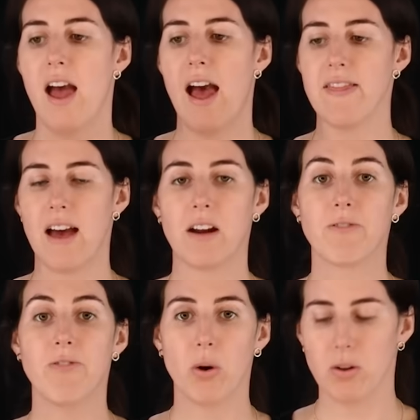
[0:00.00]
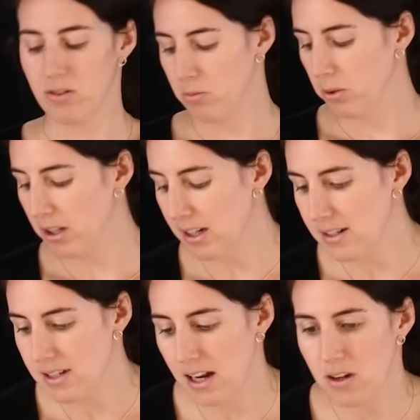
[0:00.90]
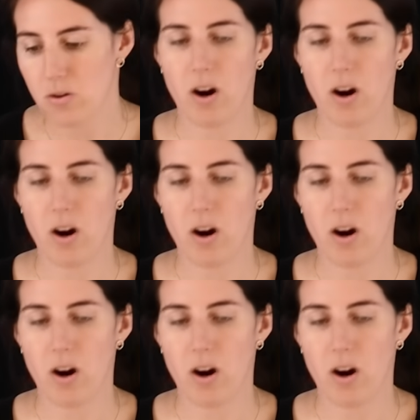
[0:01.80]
and that focus really continued